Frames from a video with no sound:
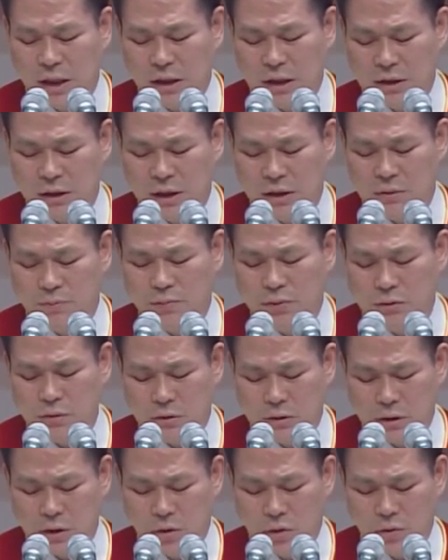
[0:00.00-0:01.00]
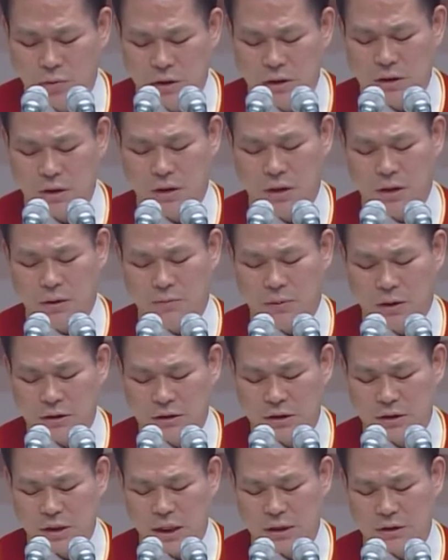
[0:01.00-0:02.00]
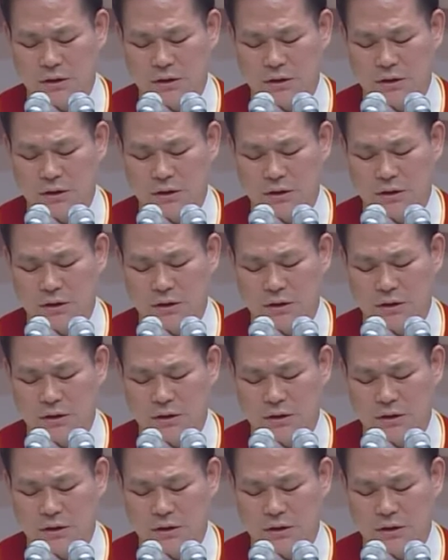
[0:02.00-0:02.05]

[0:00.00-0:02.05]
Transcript: will be so ashamed when